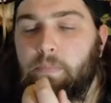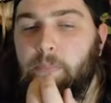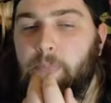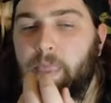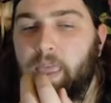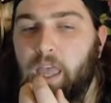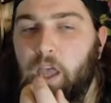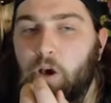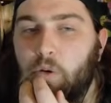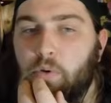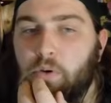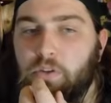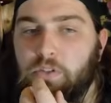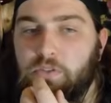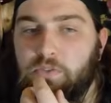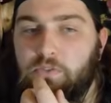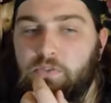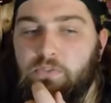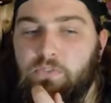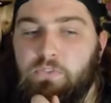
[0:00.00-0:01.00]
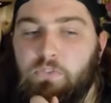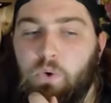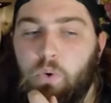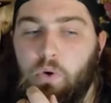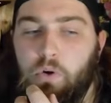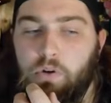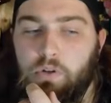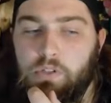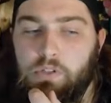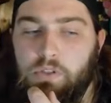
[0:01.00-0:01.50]
Like, I almost
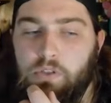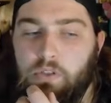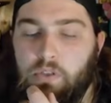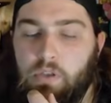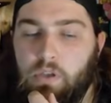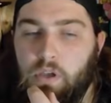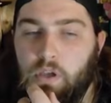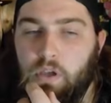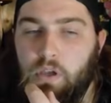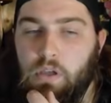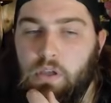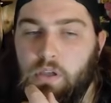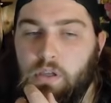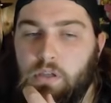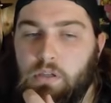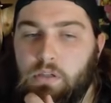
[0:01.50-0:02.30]
force the...